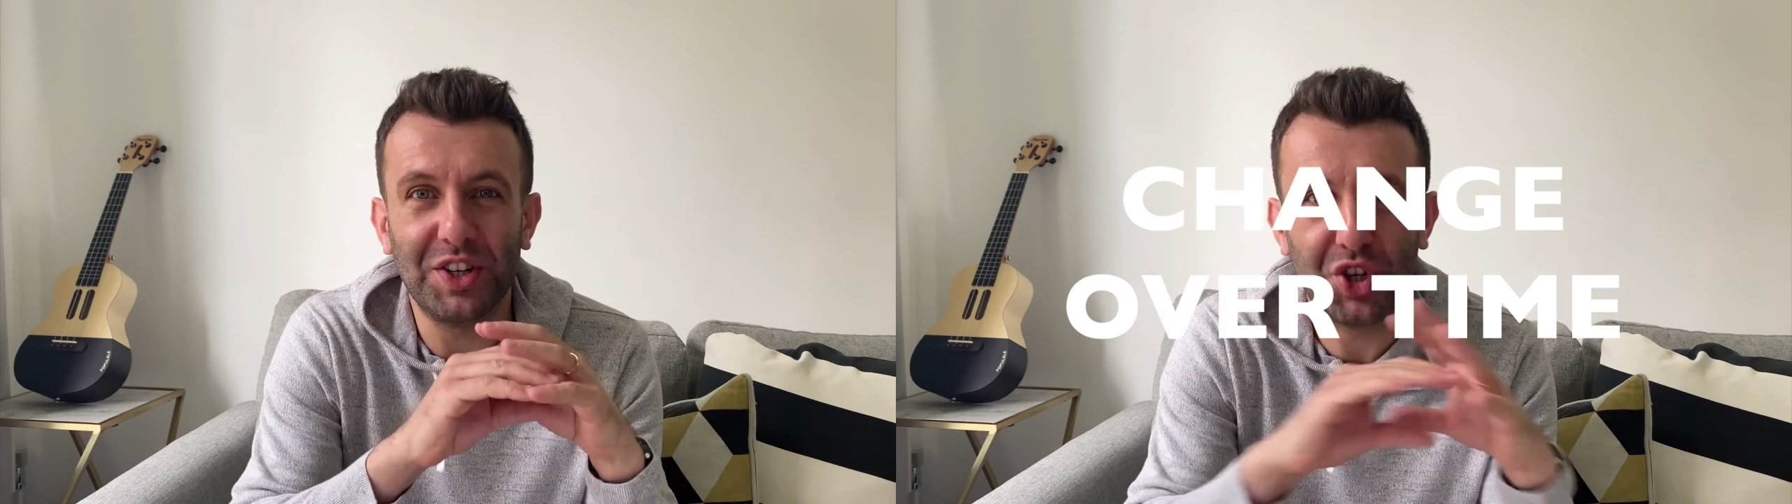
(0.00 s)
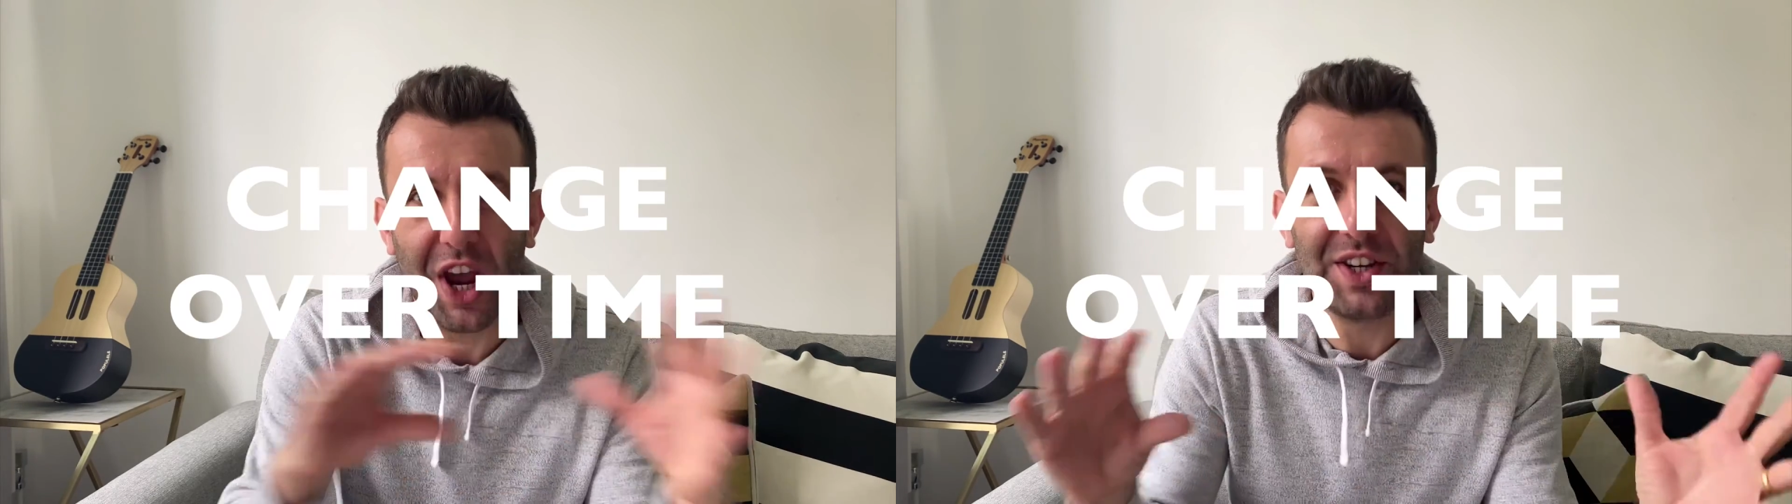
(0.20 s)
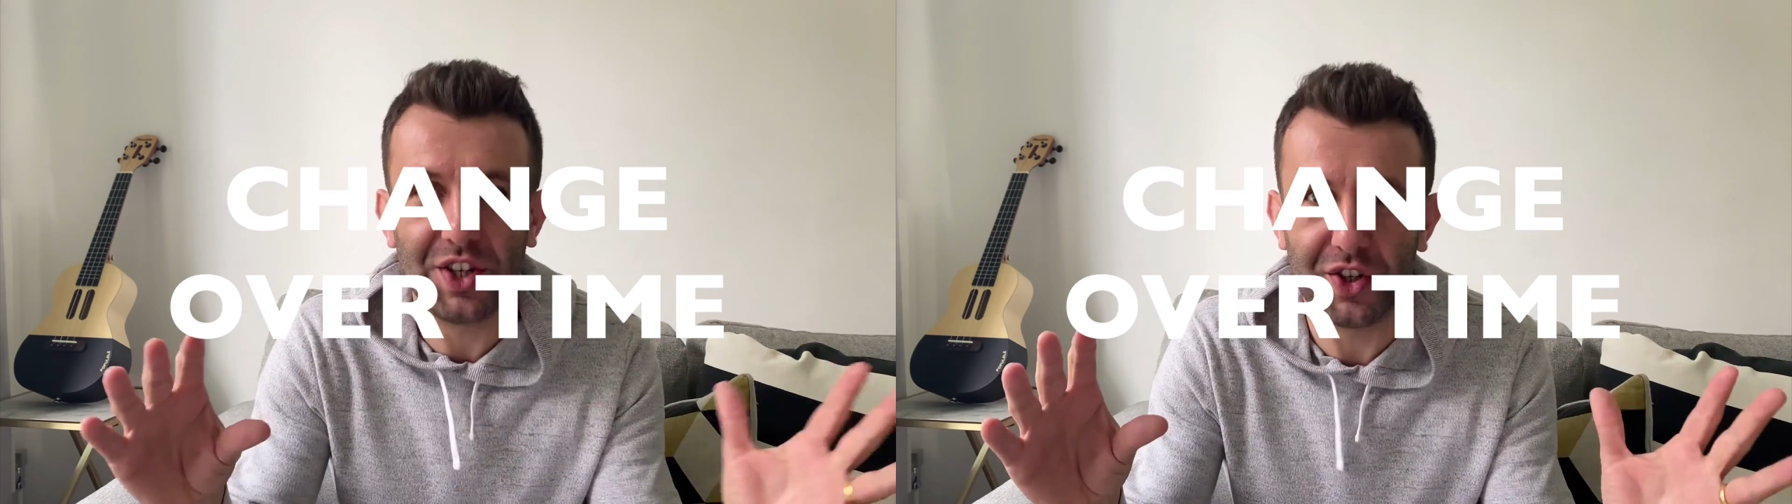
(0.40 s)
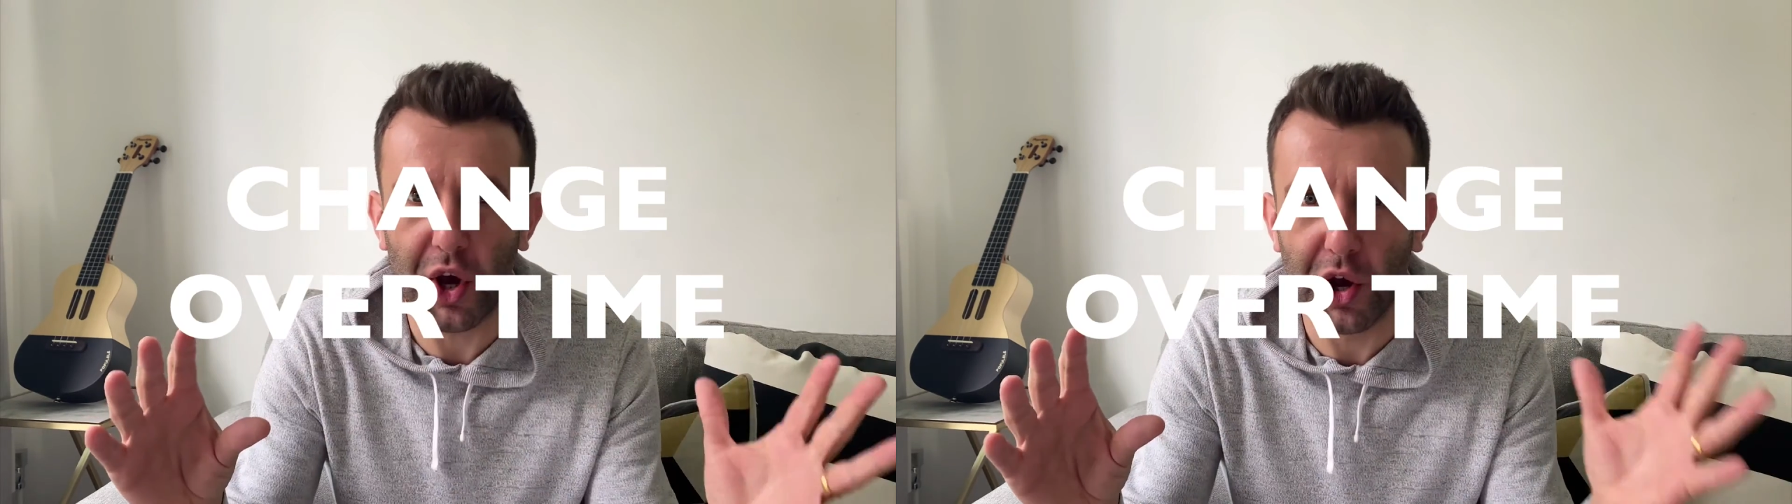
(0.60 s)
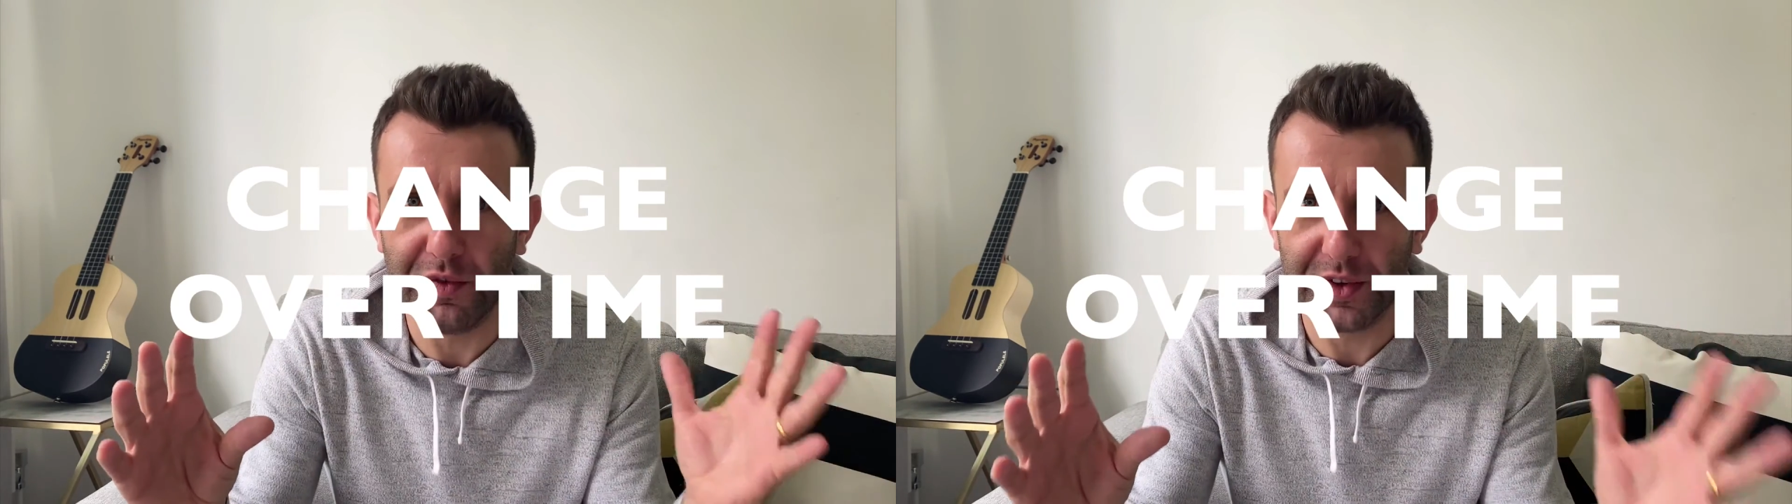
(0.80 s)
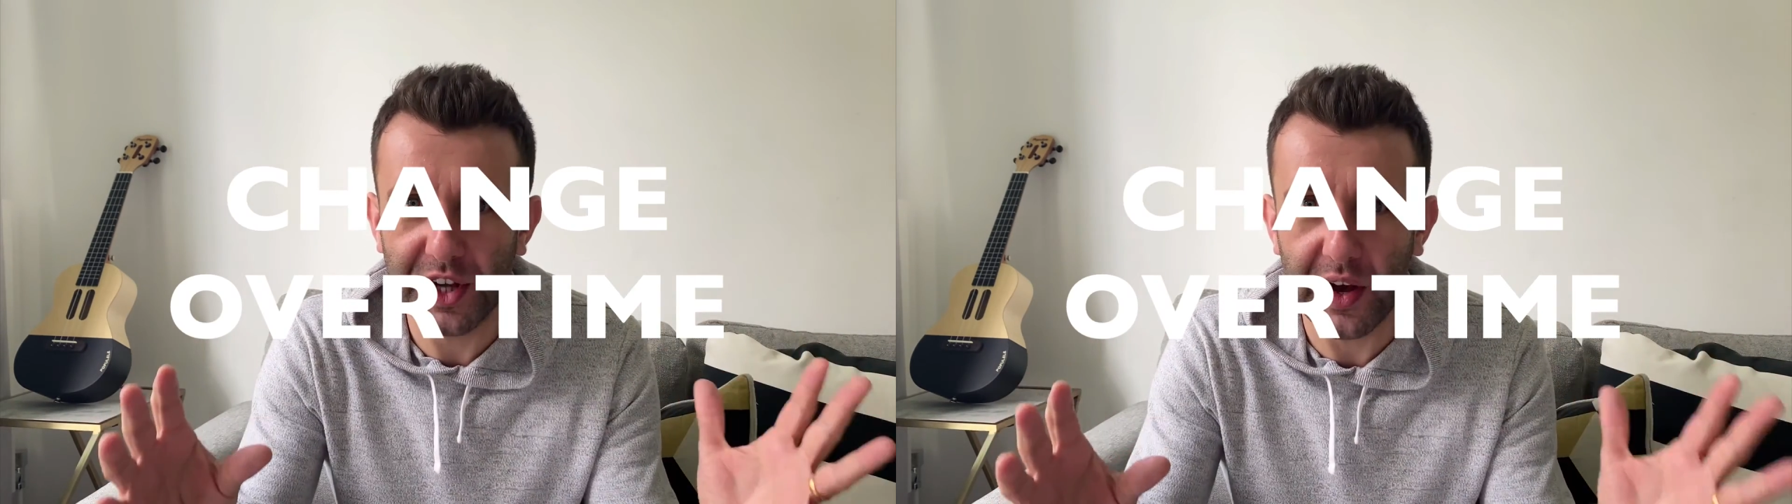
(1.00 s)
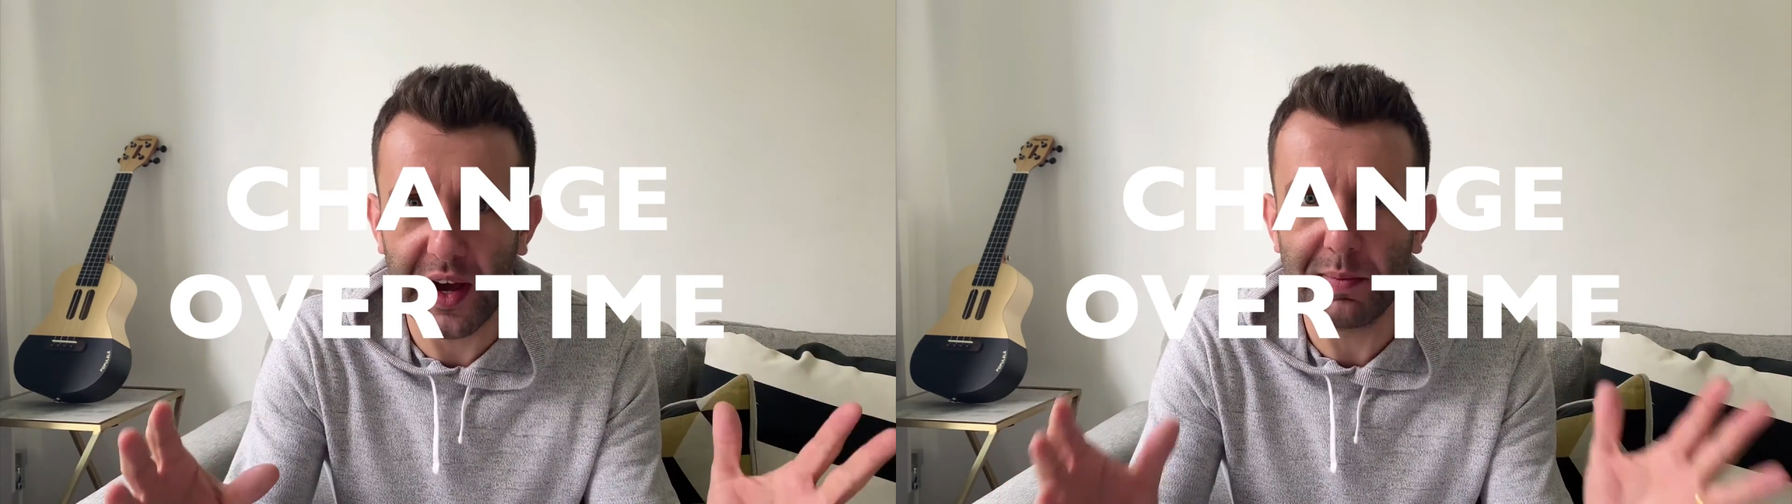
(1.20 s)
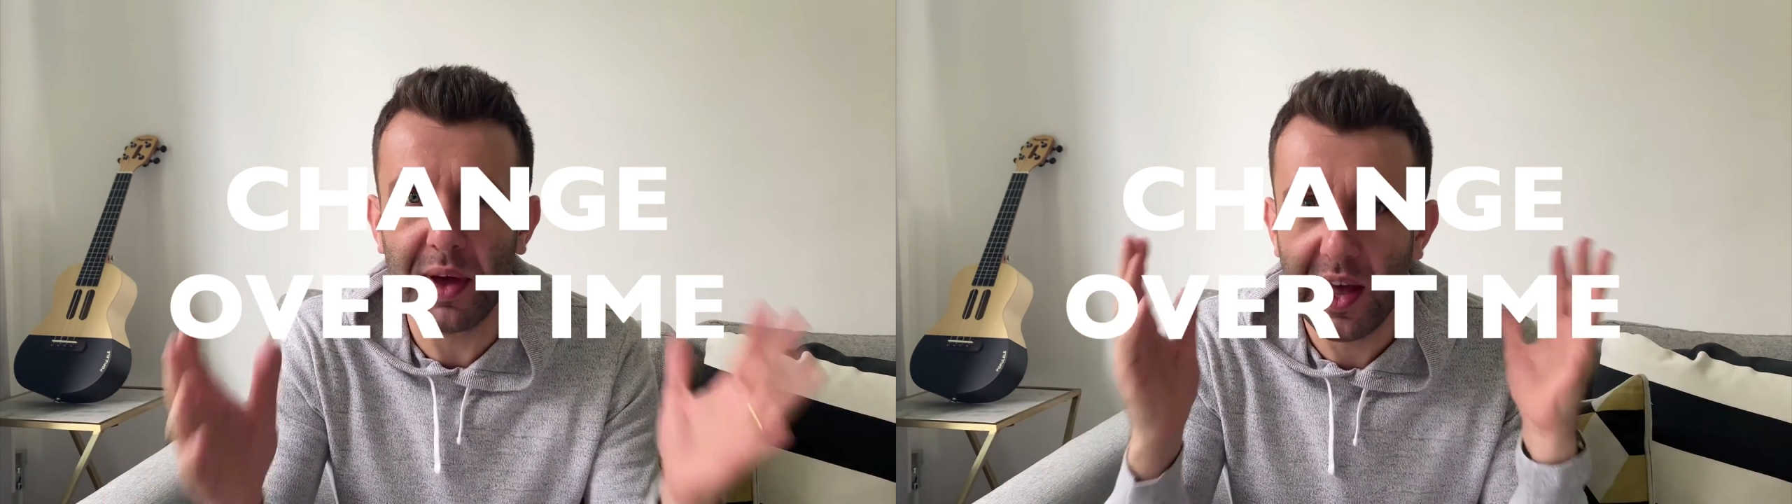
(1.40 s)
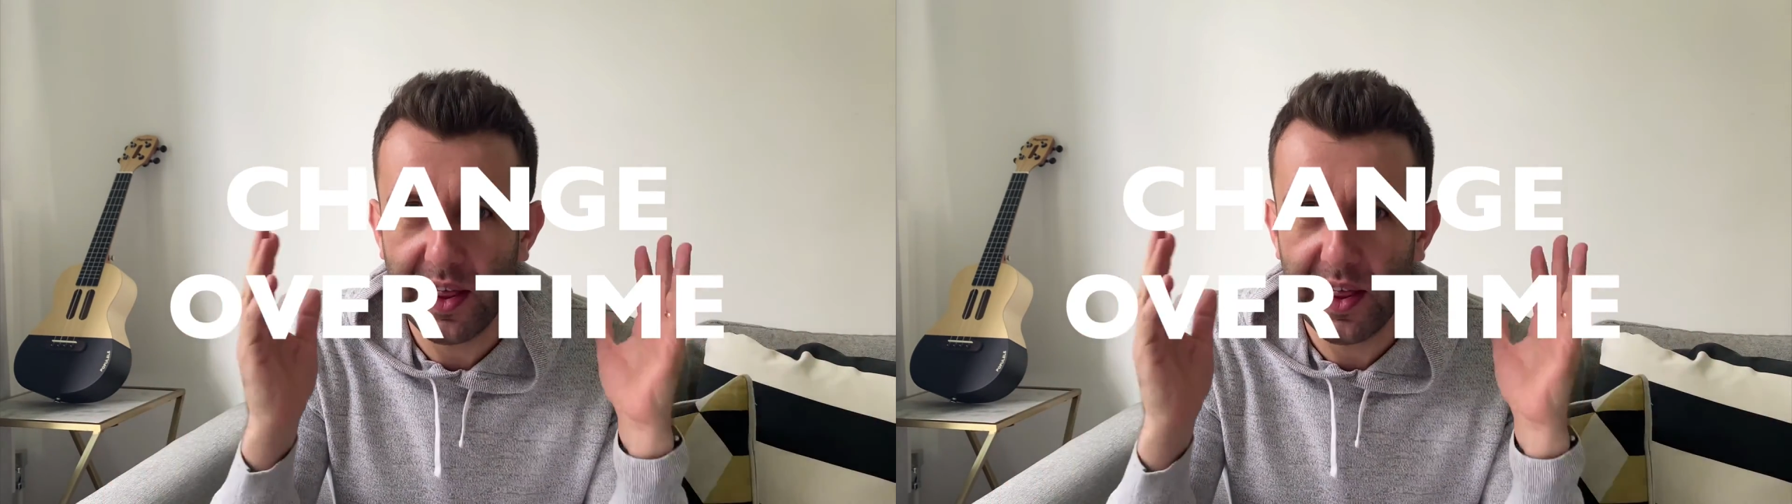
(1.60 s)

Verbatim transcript: changes over time,